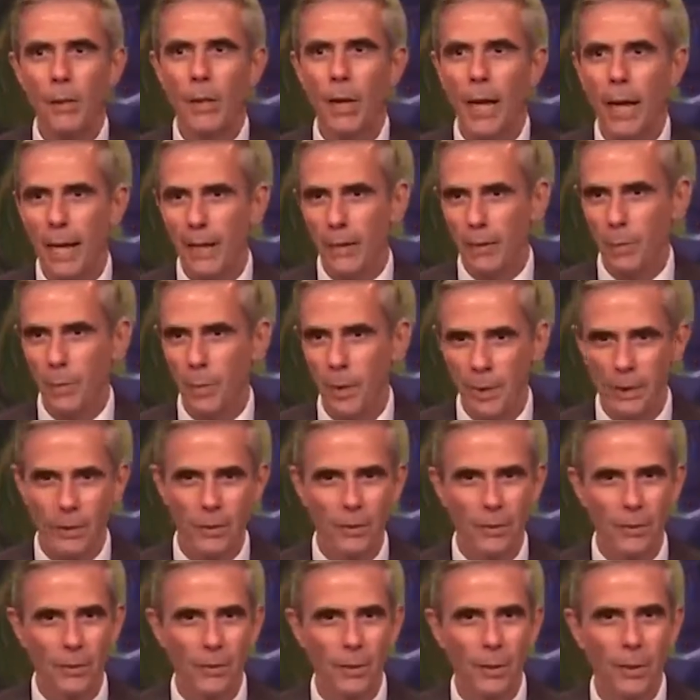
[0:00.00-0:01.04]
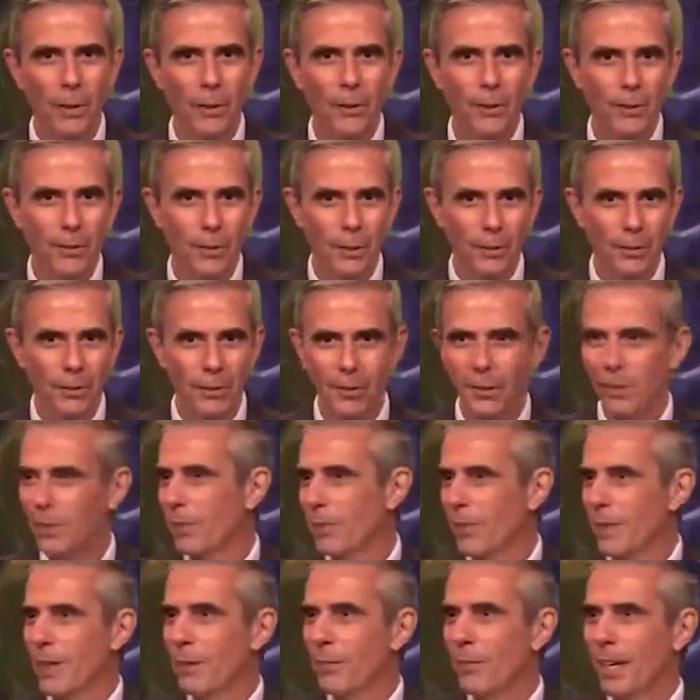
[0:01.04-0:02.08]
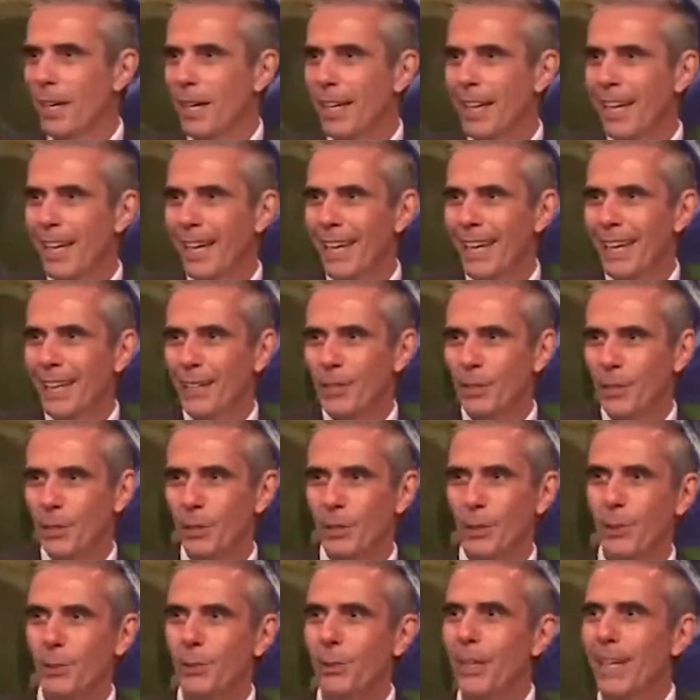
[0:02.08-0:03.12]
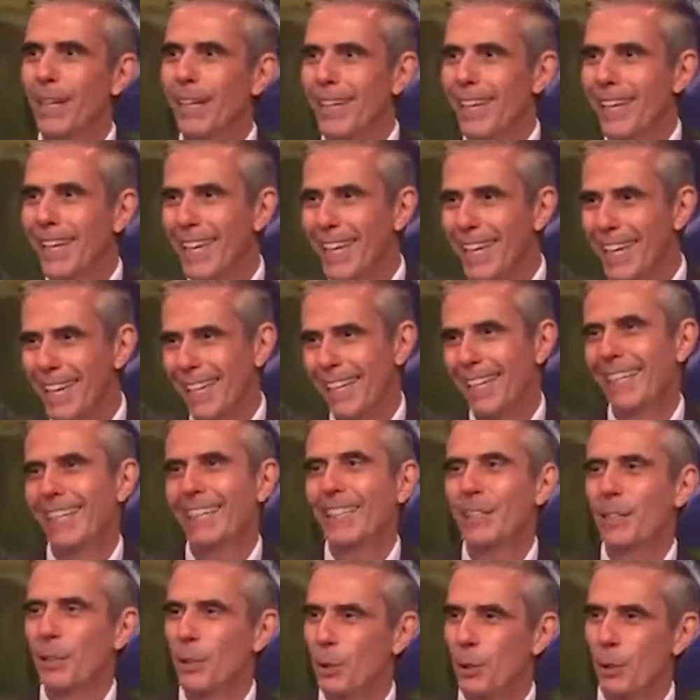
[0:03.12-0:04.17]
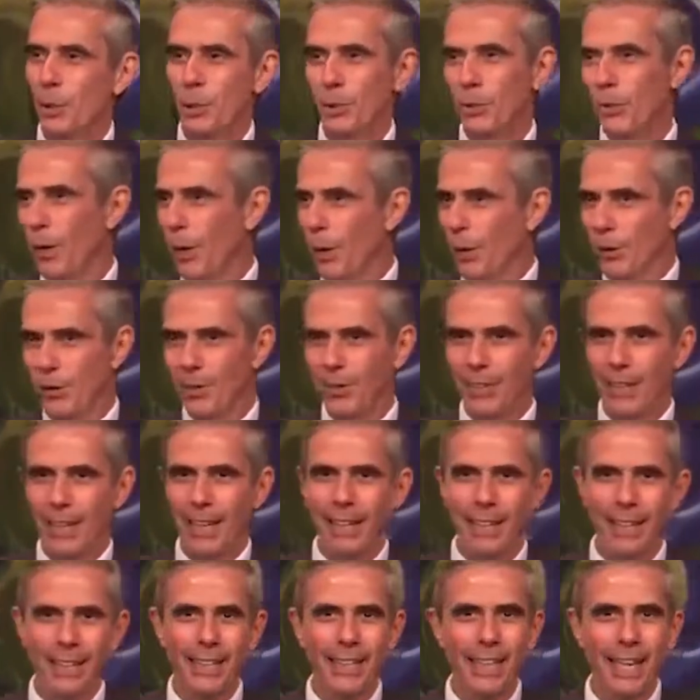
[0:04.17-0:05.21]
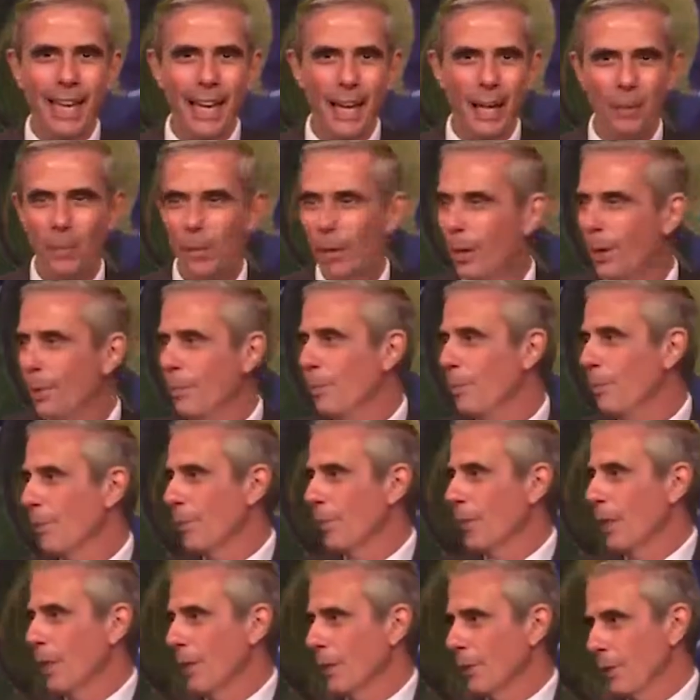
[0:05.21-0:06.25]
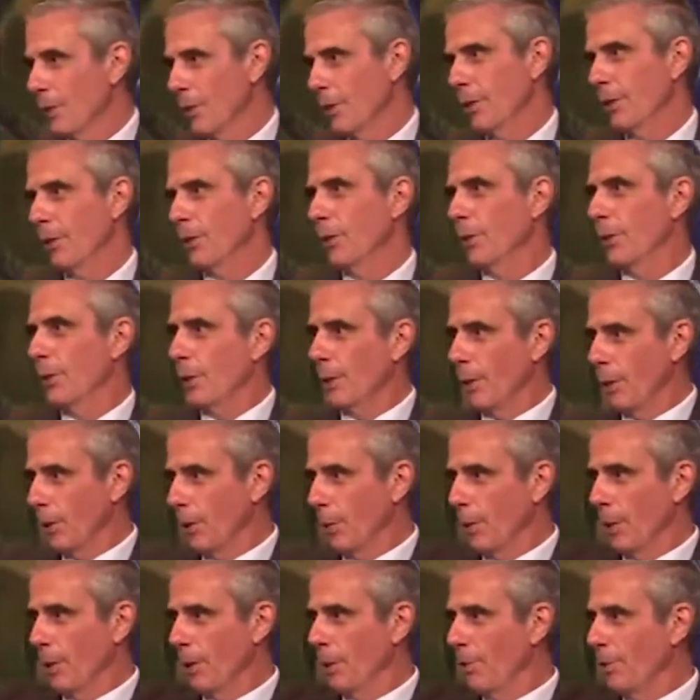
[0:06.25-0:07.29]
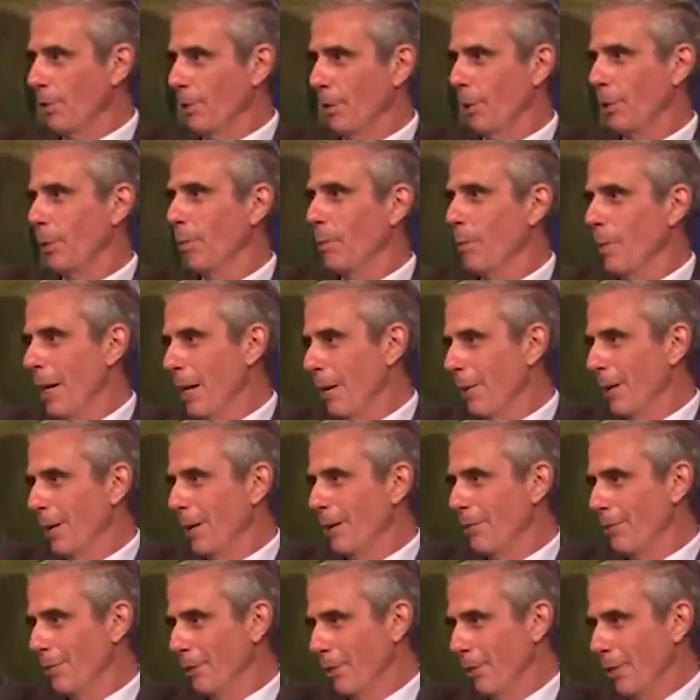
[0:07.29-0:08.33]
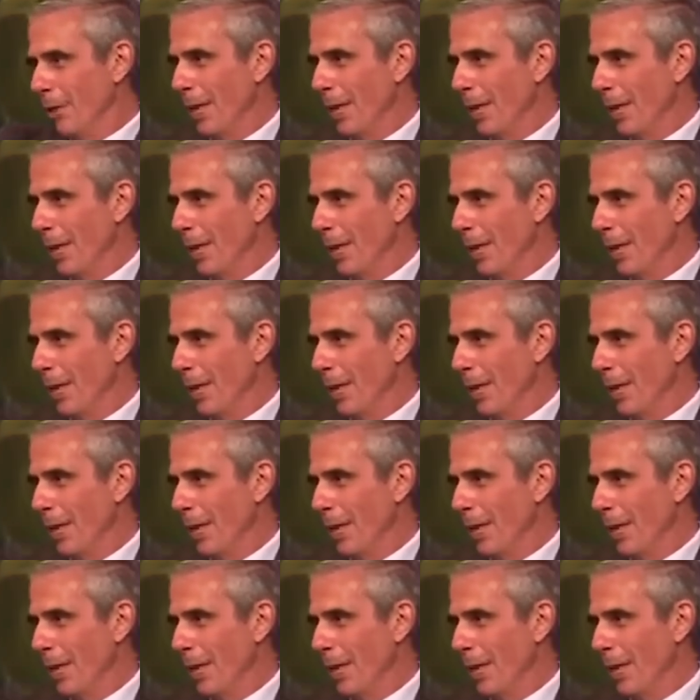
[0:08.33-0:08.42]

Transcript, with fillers: aspects of our service this evening. To Nikki, who's on second camera, to our wonderful Mary for the